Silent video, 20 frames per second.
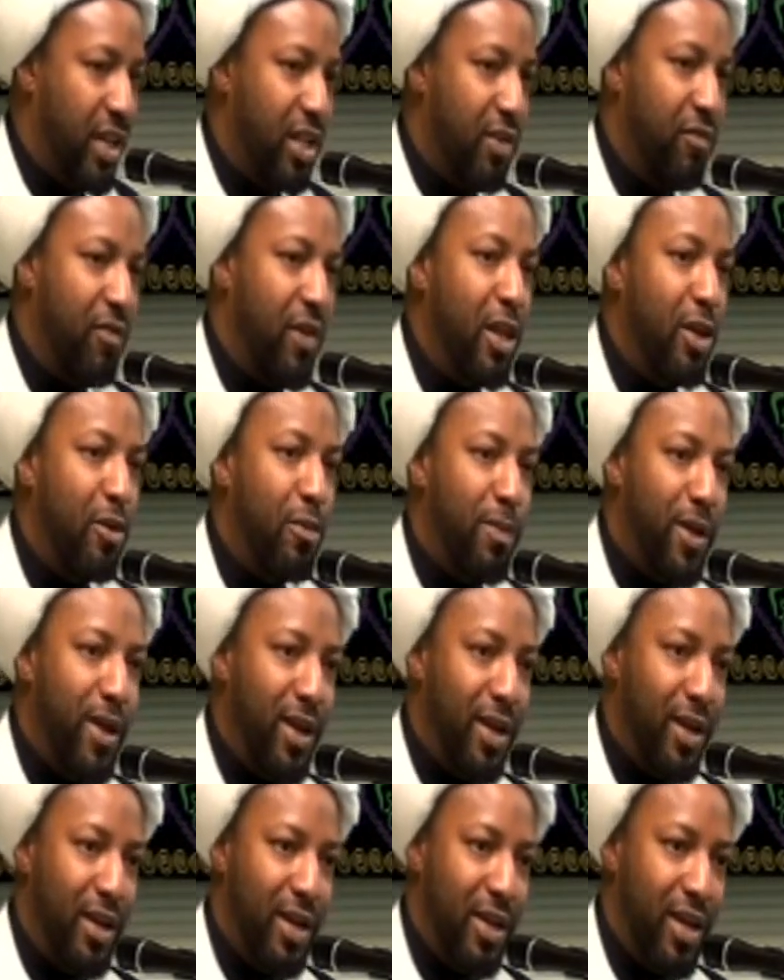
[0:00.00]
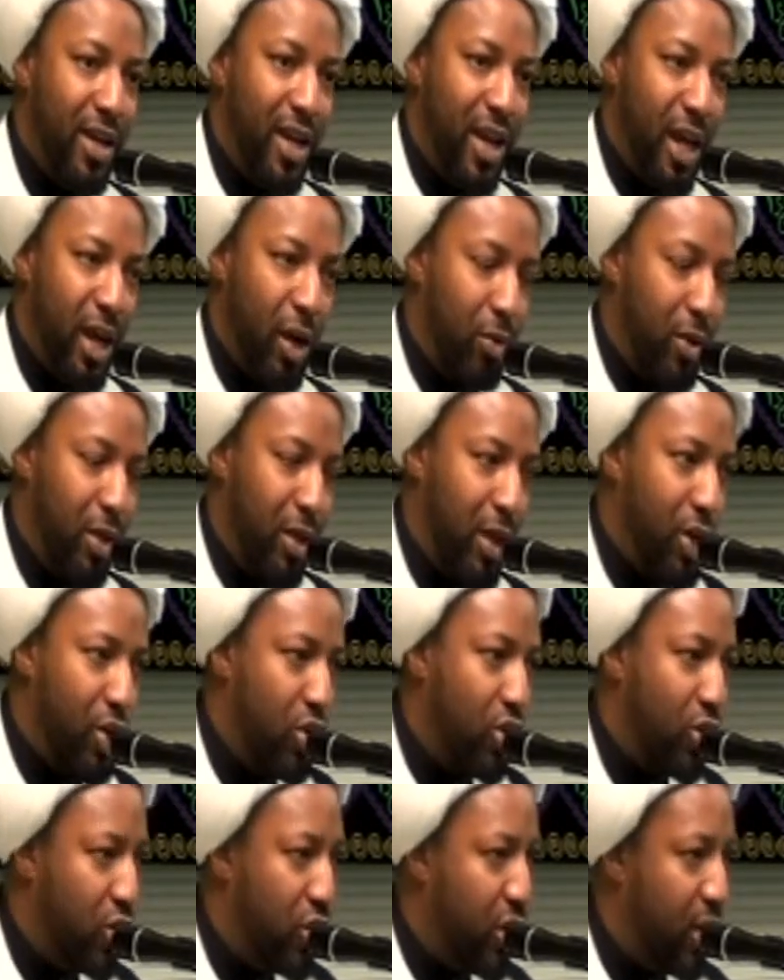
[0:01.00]
And developing a
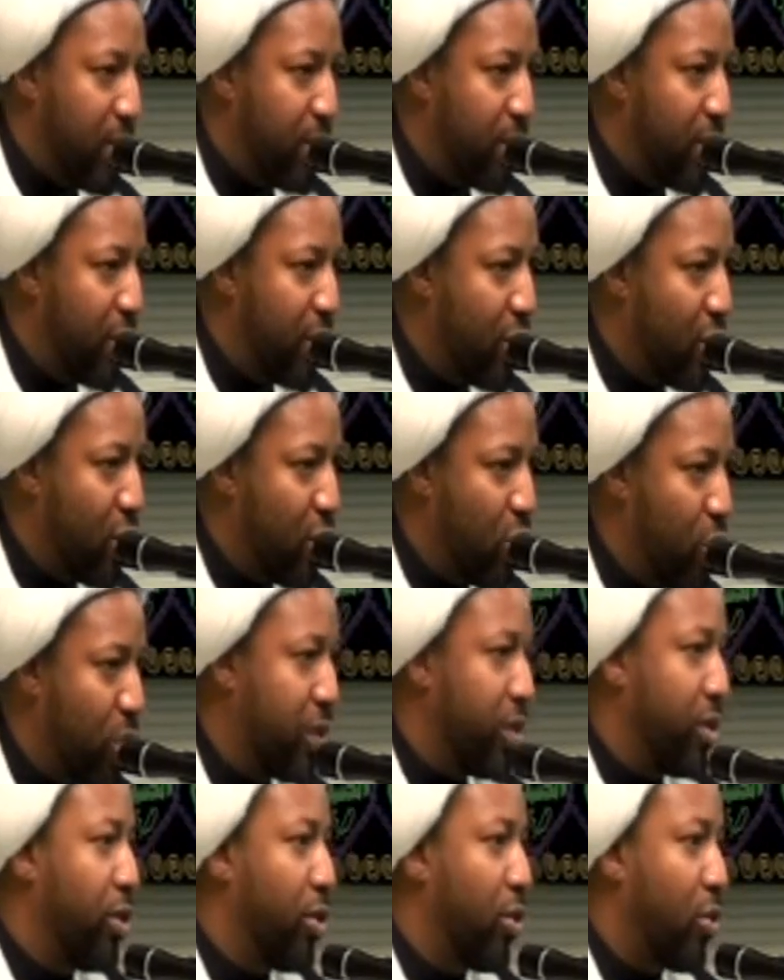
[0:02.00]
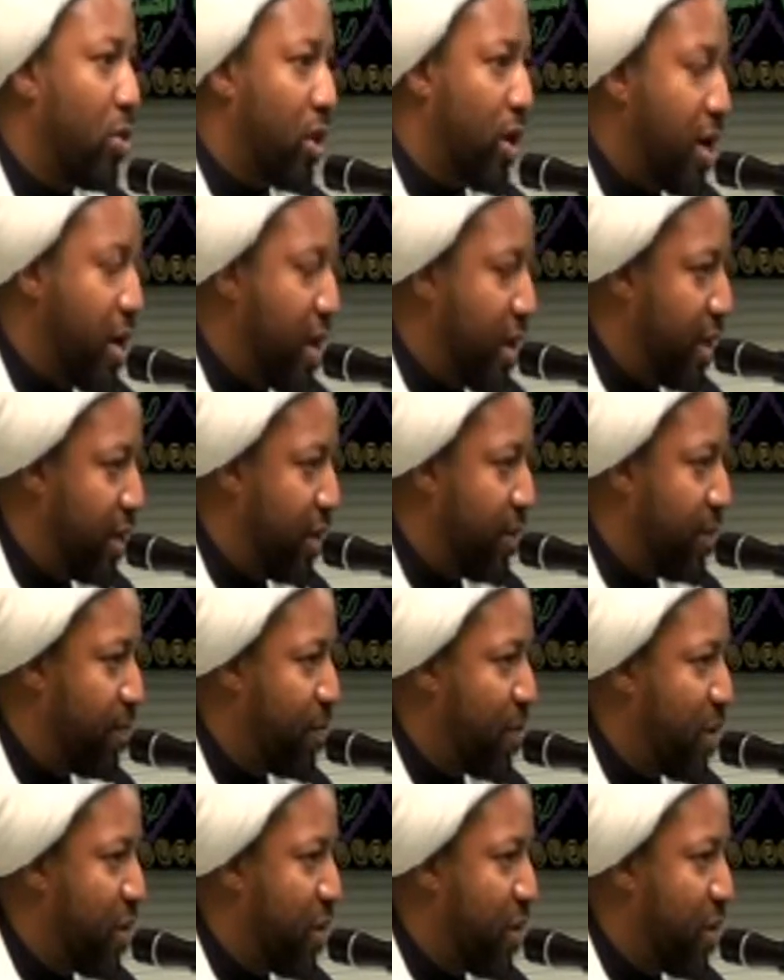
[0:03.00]
relationship with the Quran.